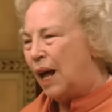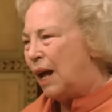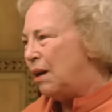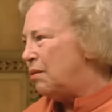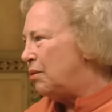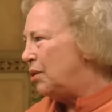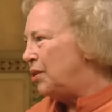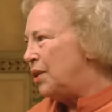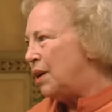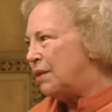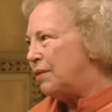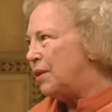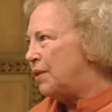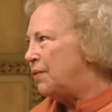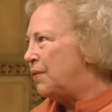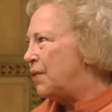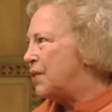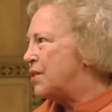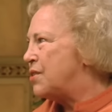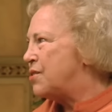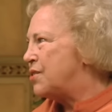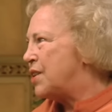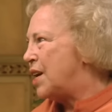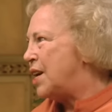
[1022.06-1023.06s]
I will never
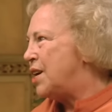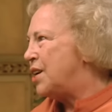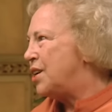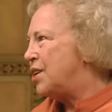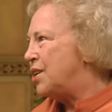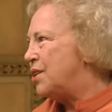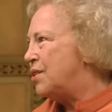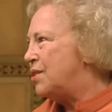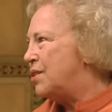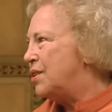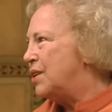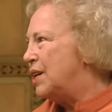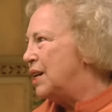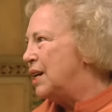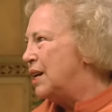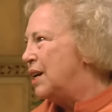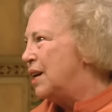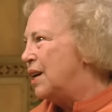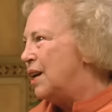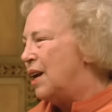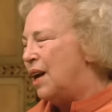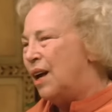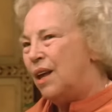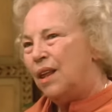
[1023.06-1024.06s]
forsake you.
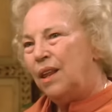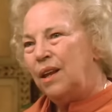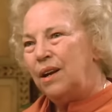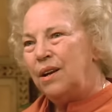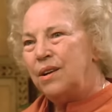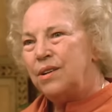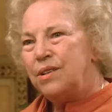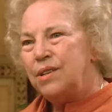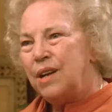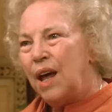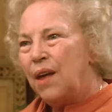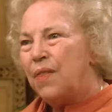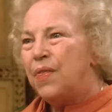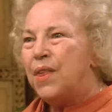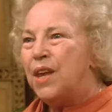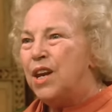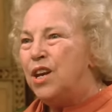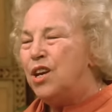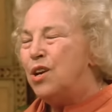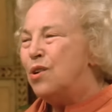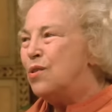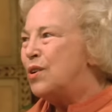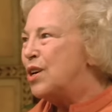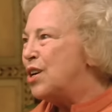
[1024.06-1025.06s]
There's
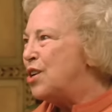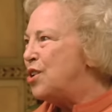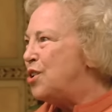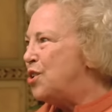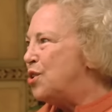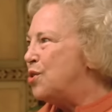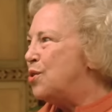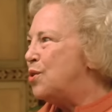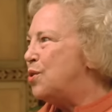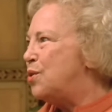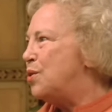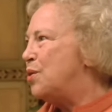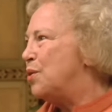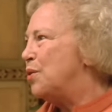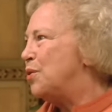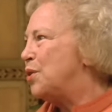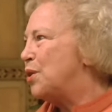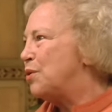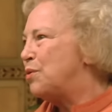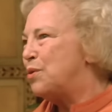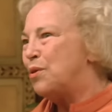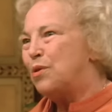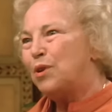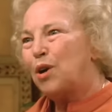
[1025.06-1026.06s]
nothing you can do
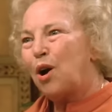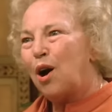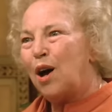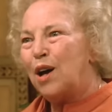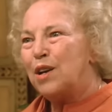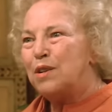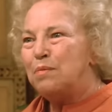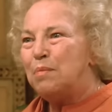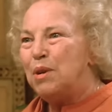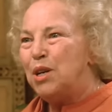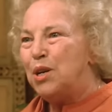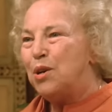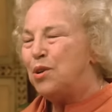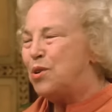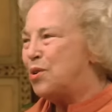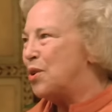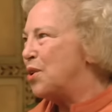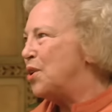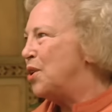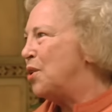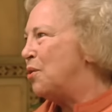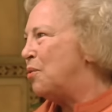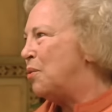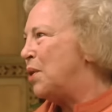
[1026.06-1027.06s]
that will cause me to
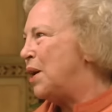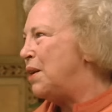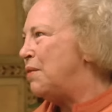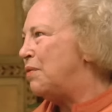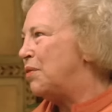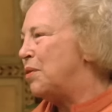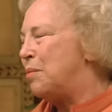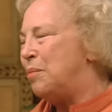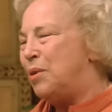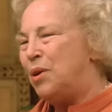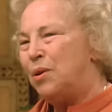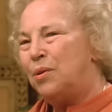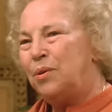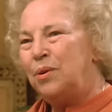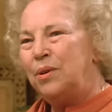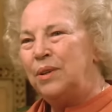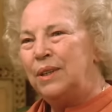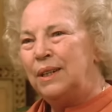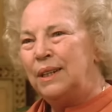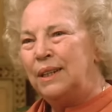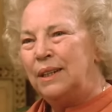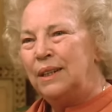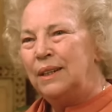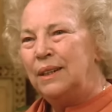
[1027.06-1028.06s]
turn away from you.
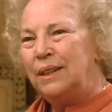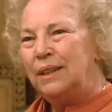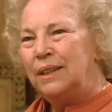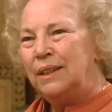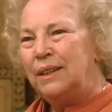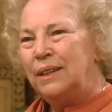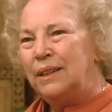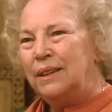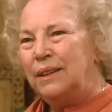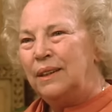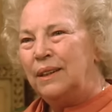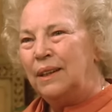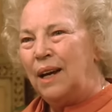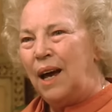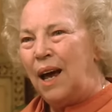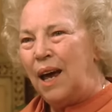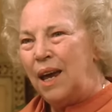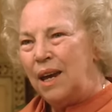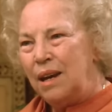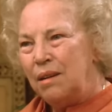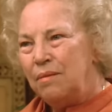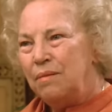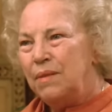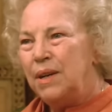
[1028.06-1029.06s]

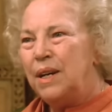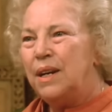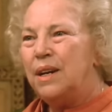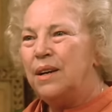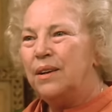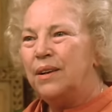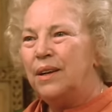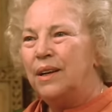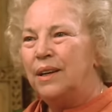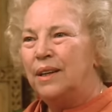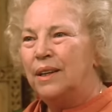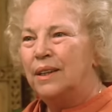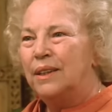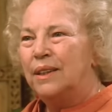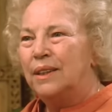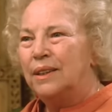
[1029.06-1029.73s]
I am here.